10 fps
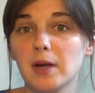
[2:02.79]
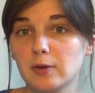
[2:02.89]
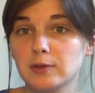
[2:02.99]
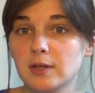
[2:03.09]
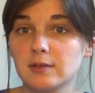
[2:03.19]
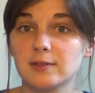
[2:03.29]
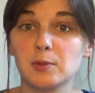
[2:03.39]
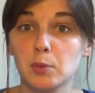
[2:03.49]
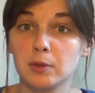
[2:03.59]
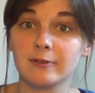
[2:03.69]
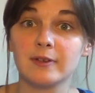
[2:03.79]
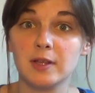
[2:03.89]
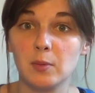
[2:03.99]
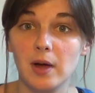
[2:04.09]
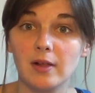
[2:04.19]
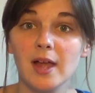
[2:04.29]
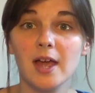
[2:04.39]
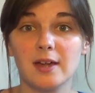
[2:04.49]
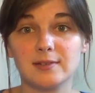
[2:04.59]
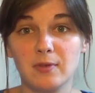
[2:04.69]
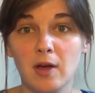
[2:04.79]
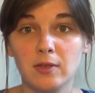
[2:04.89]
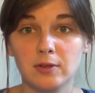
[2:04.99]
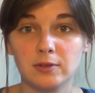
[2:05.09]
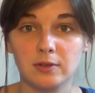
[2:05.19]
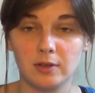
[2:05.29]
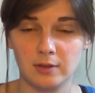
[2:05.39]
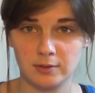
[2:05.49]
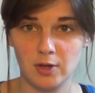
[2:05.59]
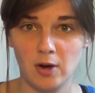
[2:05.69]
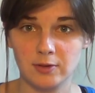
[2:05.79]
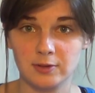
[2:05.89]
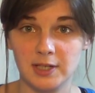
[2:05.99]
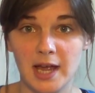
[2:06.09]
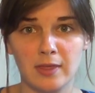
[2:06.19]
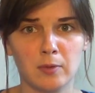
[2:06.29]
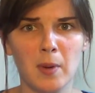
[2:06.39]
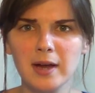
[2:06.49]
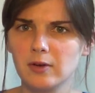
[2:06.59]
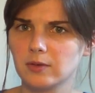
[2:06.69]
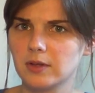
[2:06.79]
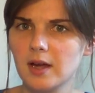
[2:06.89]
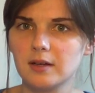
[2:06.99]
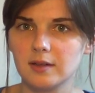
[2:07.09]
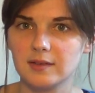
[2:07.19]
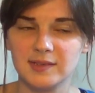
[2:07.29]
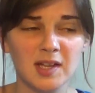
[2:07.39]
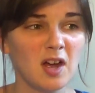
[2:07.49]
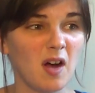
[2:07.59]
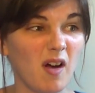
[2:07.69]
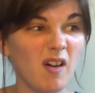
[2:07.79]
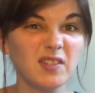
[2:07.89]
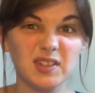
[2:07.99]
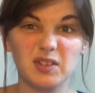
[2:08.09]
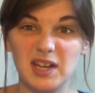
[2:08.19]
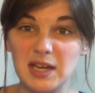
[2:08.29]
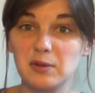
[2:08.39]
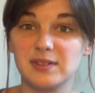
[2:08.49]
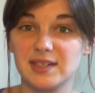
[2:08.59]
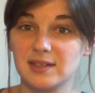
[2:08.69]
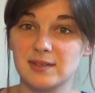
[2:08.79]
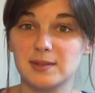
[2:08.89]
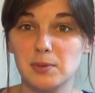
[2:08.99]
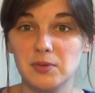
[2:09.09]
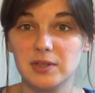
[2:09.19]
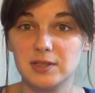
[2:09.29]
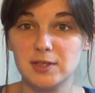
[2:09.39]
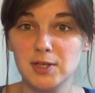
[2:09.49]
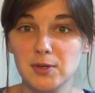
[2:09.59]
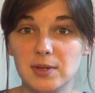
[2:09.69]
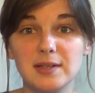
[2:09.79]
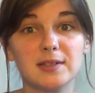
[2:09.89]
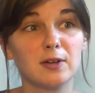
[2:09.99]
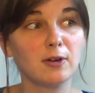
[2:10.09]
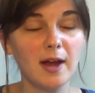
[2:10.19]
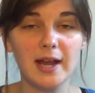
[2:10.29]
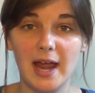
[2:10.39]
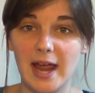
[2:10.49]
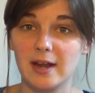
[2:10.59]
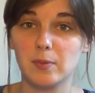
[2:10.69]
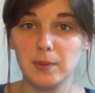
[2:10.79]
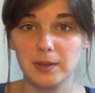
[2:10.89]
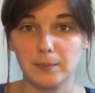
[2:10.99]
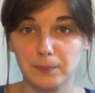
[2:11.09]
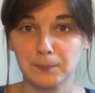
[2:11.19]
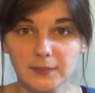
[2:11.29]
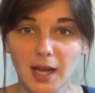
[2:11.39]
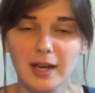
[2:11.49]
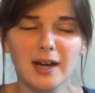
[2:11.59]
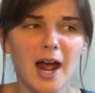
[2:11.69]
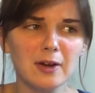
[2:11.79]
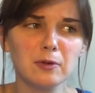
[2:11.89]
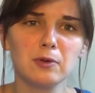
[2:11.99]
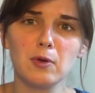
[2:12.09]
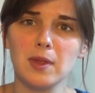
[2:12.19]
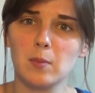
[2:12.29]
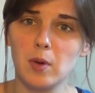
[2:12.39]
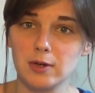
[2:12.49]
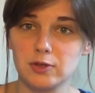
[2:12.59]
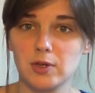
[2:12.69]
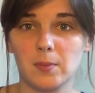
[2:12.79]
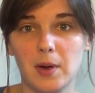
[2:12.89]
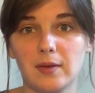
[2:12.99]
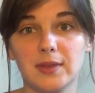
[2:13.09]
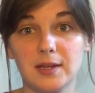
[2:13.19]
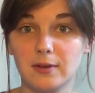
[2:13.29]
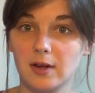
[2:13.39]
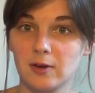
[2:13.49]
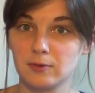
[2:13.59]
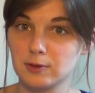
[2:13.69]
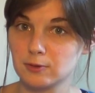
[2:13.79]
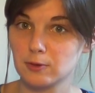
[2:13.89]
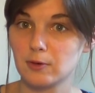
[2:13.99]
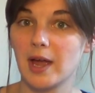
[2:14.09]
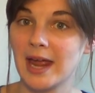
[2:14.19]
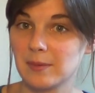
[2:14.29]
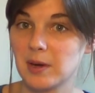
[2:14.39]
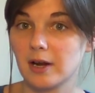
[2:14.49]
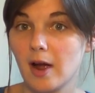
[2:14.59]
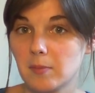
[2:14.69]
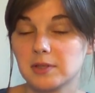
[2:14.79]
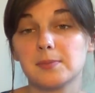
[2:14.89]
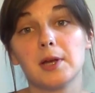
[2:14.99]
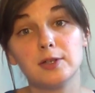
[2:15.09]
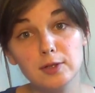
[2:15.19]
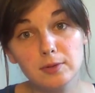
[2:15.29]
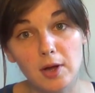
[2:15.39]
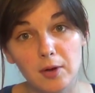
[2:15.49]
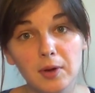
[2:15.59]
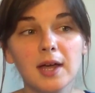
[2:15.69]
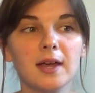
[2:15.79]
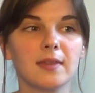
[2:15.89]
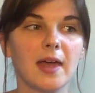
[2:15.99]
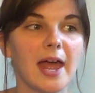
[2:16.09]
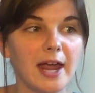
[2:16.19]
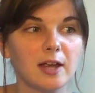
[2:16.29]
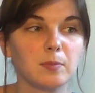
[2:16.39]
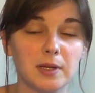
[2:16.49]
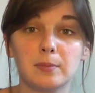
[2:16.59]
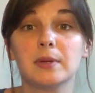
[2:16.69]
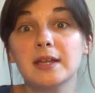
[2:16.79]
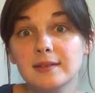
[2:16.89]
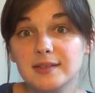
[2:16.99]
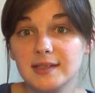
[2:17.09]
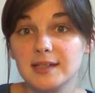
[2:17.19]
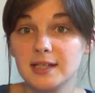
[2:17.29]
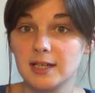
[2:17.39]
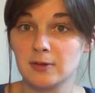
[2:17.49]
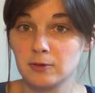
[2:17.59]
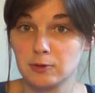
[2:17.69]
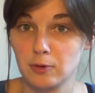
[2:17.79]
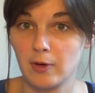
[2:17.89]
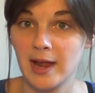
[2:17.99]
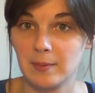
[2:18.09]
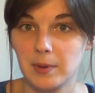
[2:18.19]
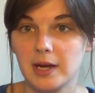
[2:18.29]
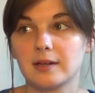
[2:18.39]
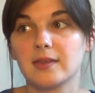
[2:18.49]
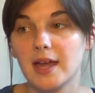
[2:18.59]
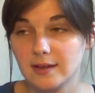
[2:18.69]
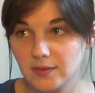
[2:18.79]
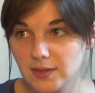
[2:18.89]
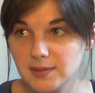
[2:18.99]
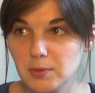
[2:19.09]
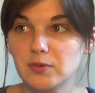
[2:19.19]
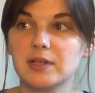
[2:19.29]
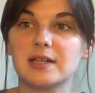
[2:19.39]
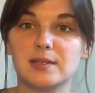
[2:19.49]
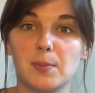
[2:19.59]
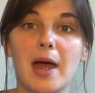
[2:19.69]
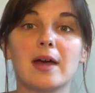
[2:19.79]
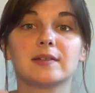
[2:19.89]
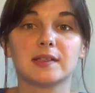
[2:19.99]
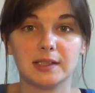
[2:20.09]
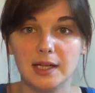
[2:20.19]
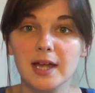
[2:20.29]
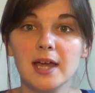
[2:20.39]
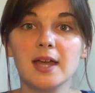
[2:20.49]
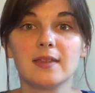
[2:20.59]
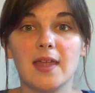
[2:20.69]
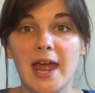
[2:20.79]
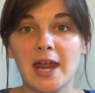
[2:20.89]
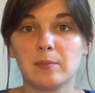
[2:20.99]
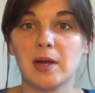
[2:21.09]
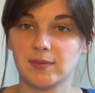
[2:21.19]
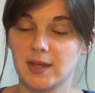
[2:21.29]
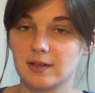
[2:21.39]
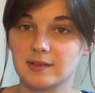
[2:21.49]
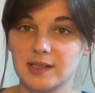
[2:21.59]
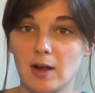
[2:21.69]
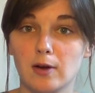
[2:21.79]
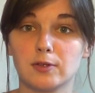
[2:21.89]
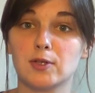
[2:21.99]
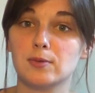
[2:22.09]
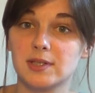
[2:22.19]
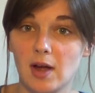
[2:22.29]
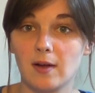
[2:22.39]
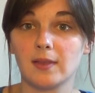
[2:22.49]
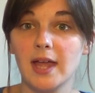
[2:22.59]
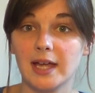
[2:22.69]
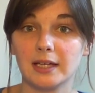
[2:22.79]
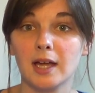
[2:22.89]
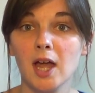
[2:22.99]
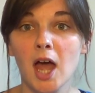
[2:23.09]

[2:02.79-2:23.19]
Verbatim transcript: Michael Douglas work really well as father and daughter together. Michael Douglas also kills it in this movie too. He's a great Hank Pym. I don't know that much about the original Ant-Man comics, but I do know that Hank Pym is the original Ant Man, and that in this movie he's passing the Ant Man legacy on to Scott Lang.